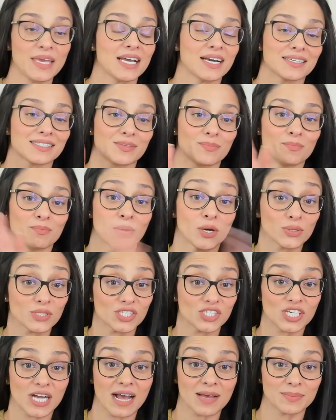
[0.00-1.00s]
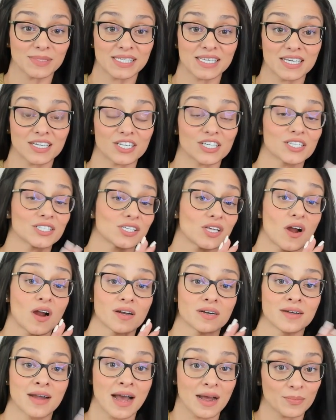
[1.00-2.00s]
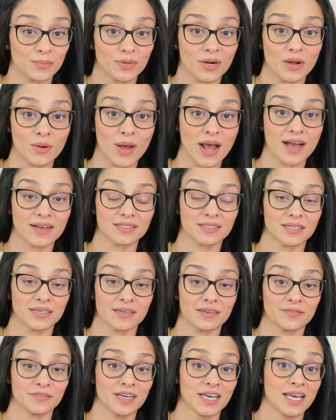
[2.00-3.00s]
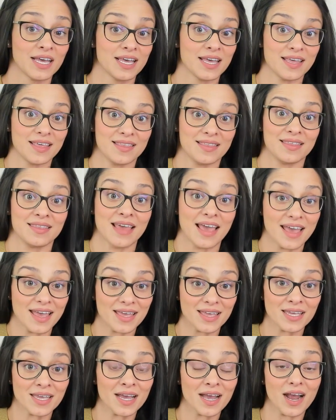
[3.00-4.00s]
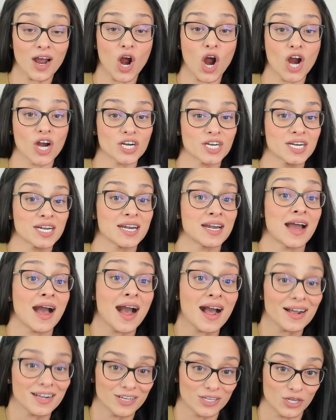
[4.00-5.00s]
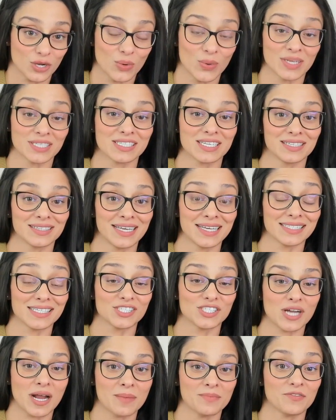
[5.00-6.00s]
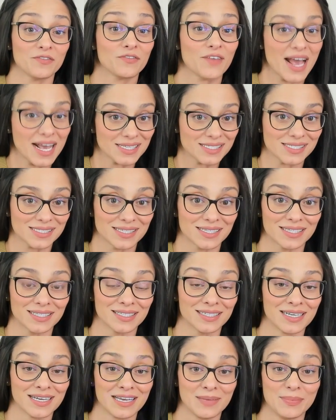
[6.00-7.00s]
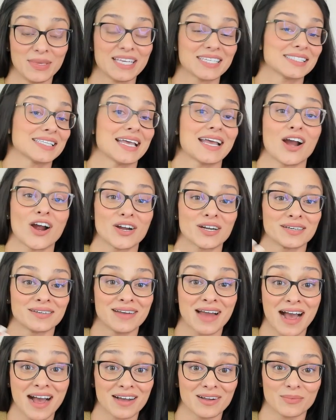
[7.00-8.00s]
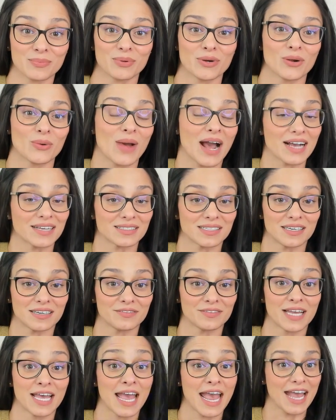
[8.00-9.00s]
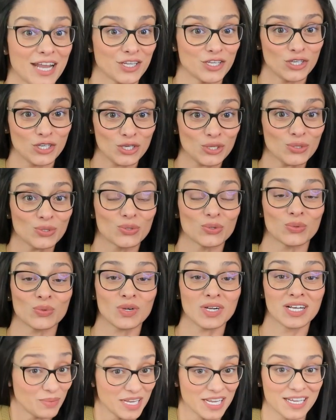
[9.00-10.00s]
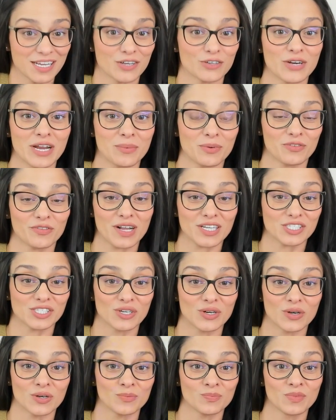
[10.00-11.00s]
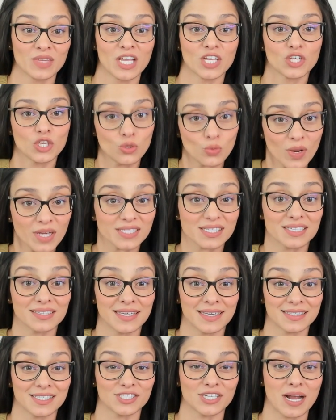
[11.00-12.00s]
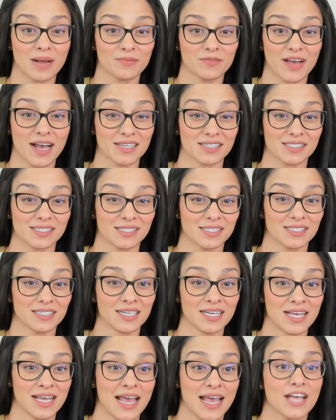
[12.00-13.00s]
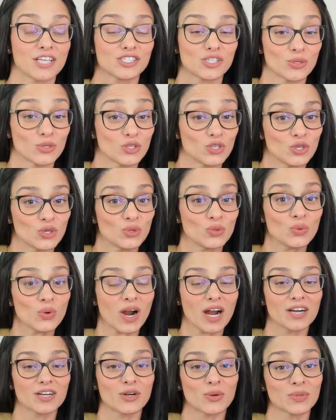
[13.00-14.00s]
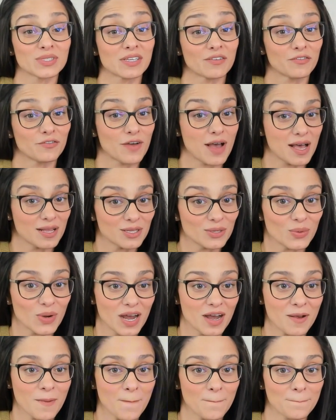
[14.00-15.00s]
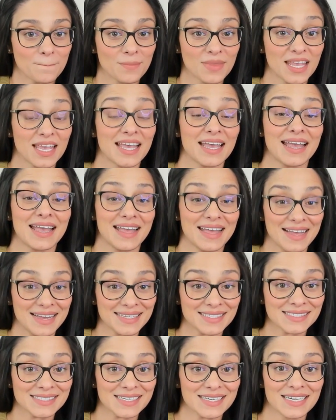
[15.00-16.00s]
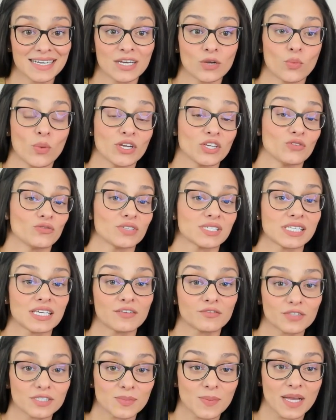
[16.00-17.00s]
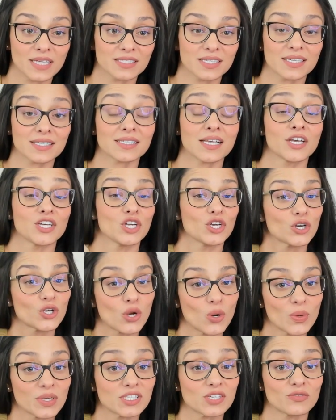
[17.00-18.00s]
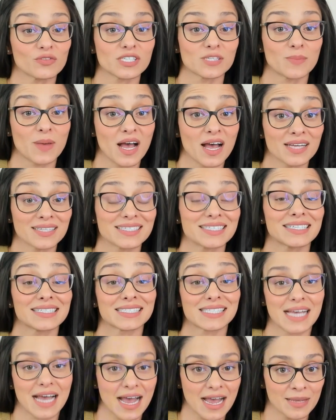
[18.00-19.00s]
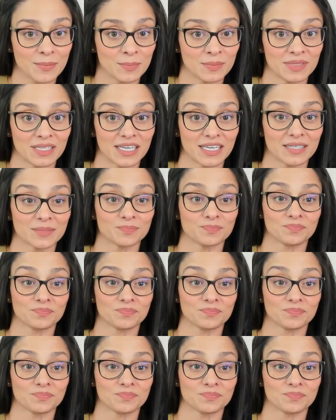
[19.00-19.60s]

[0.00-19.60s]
because most job seekers are not proactive, they are not going to land the job faster because they are not proactive. And you, being a great professional, you want to land the job faster. So you are going to follow up, and when you receive responses, you're going to respond timely.